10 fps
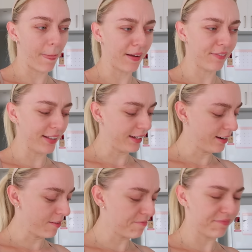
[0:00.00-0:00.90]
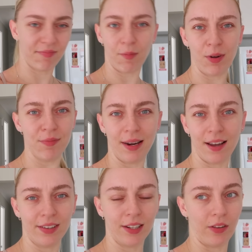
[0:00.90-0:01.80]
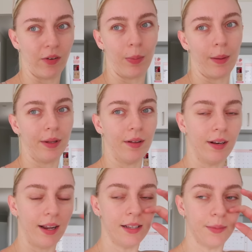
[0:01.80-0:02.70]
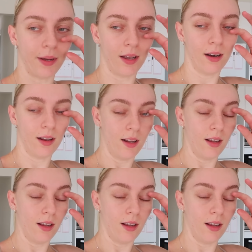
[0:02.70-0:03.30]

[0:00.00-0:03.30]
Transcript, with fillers: I feel like we've been having a lot of public holidays but